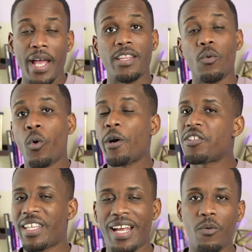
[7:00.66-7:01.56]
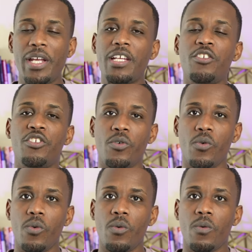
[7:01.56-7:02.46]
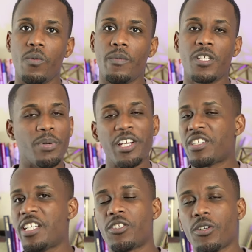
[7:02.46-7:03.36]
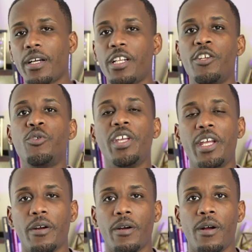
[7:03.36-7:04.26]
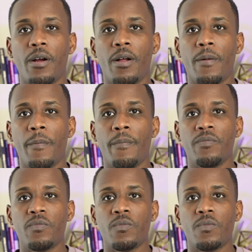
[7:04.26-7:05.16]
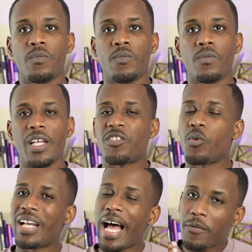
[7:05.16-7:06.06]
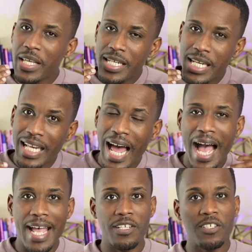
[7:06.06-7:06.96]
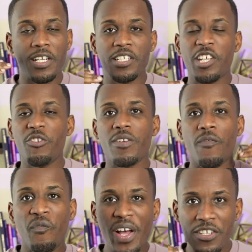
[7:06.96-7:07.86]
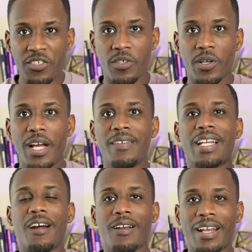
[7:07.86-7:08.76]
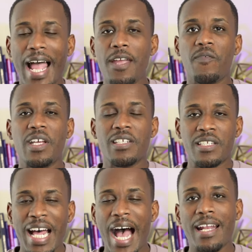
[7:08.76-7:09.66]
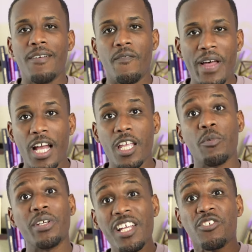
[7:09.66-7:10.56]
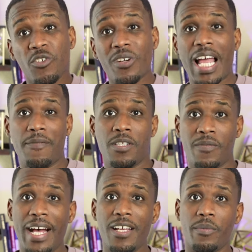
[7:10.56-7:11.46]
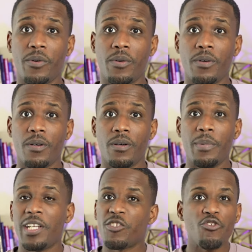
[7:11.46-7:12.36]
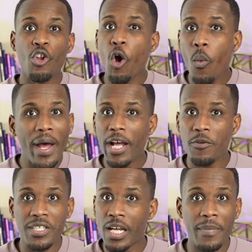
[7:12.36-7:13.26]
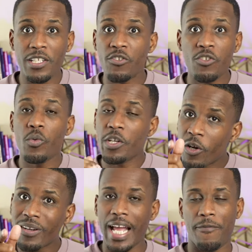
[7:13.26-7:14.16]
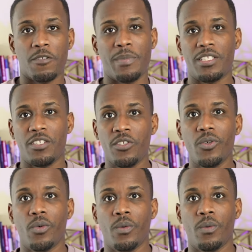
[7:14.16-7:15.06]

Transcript: And the worst thing we can do, especially starting a new year, is to allow these lies to continue to fester that our life is not valuable. Yes, your life is valuable, because there's no one else coming to do what your life was meant to do.